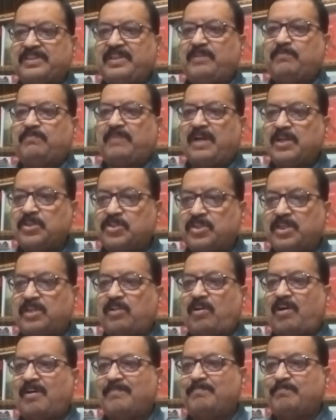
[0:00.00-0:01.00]
the
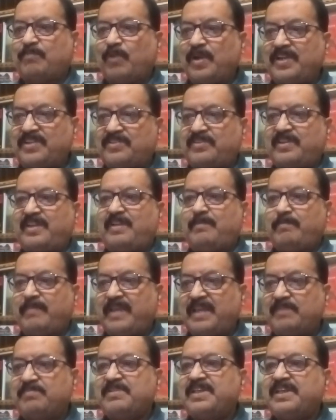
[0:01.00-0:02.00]
function of poetry
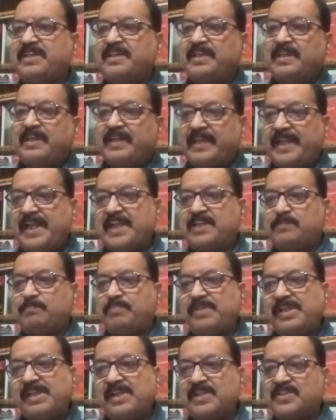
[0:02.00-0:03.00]
may be, it
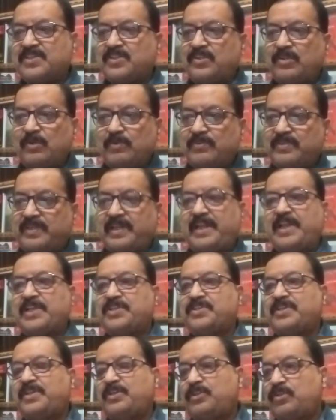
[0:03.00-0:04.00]
bears no
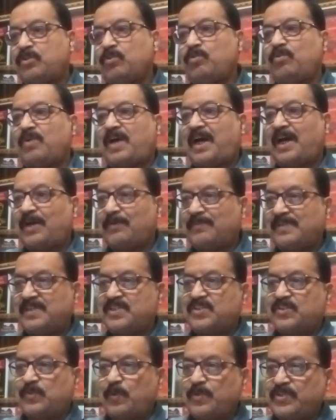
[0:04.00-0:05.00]
relation to our
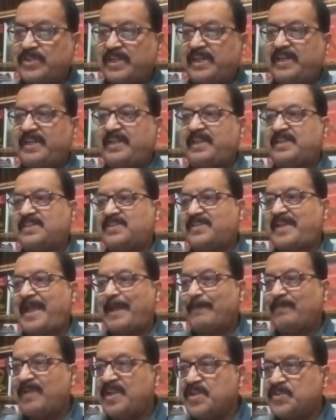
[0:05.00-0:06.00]
socially
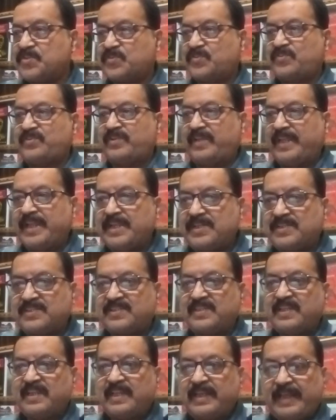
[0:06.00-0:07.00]
established
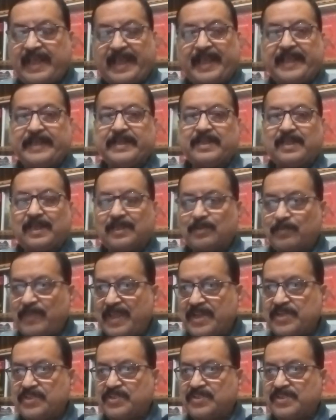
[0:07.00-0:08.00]
needs and
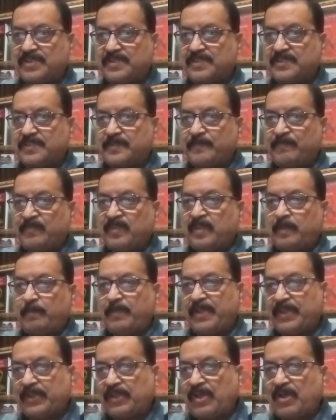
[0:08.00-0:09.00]
conventions,
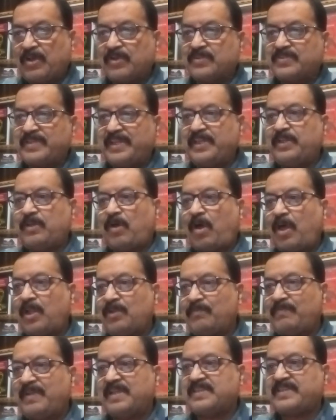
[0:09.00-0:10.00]
because he
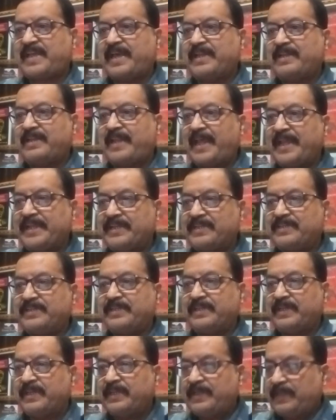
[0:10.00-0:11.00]
always unlike
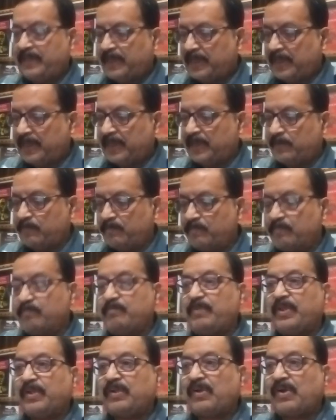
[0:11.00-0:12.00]

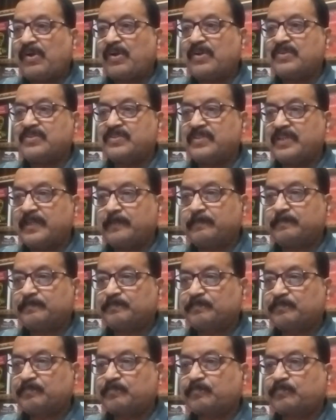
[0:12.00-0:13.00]
because
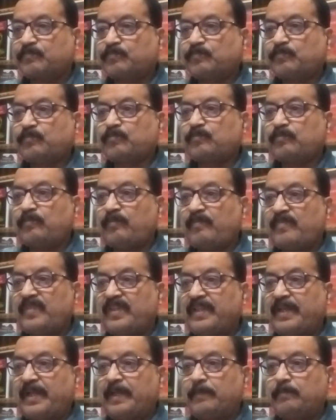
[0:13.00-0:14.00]

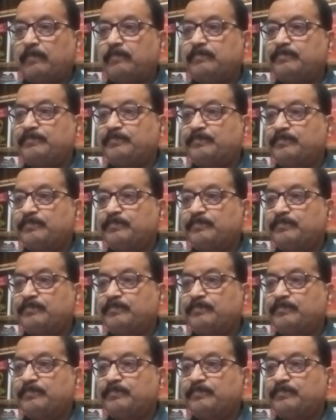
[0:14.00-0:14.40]
um,